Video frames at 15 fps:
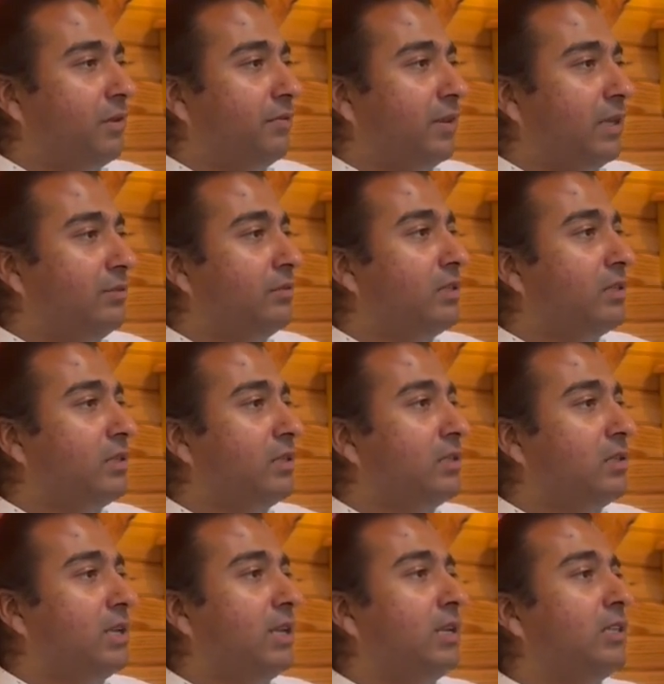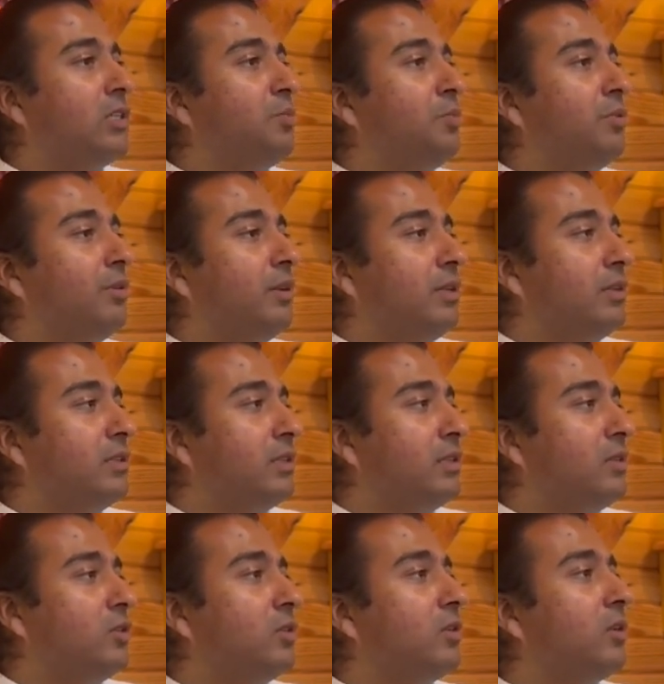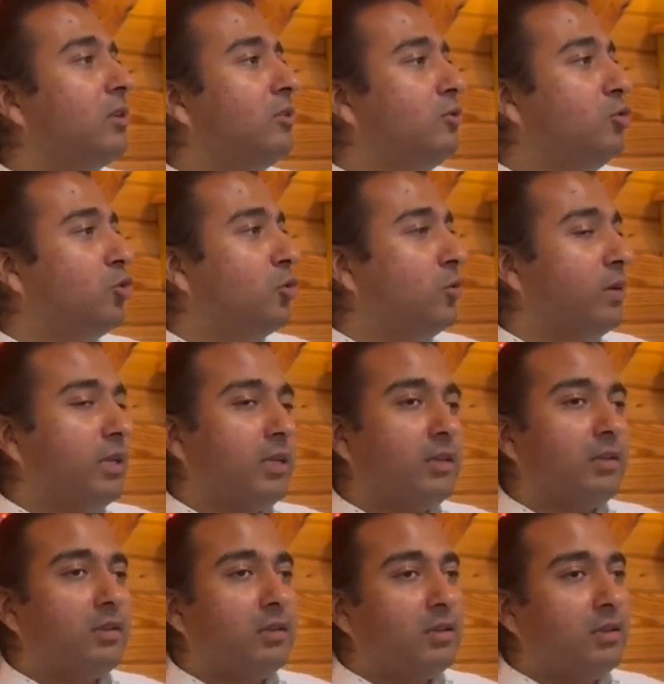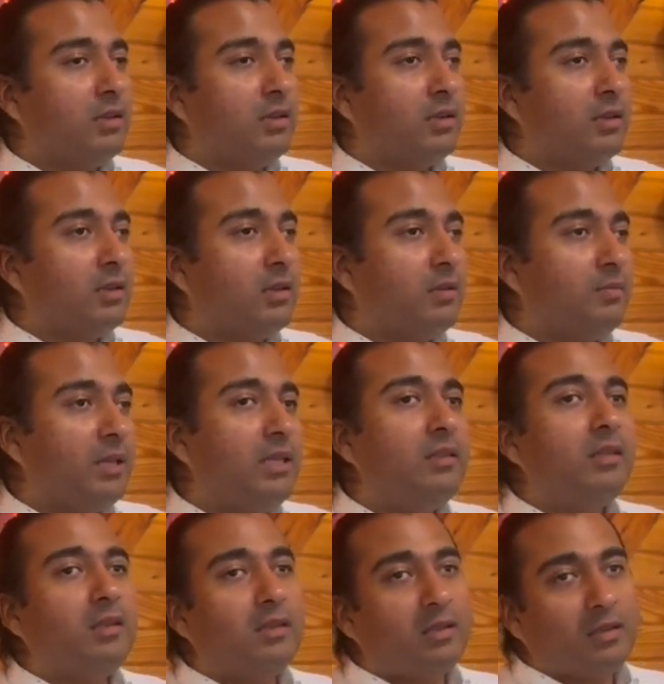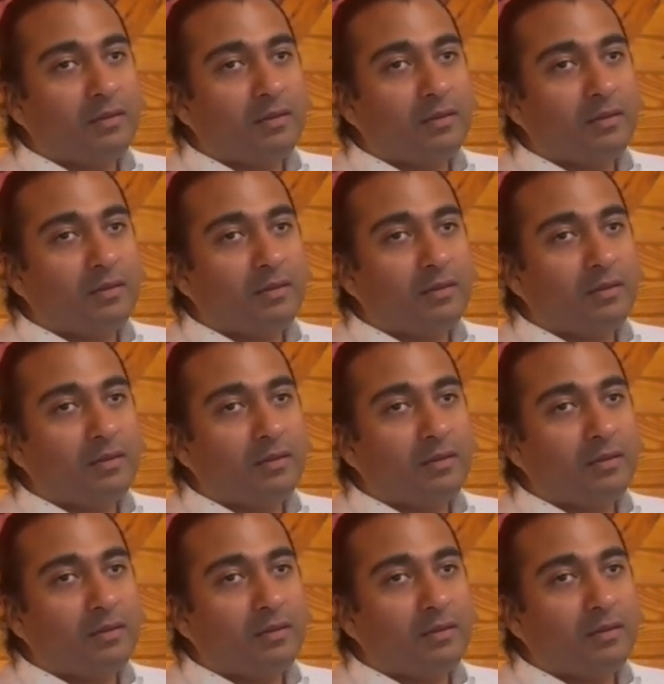of hindrances, it experiences joy, piti.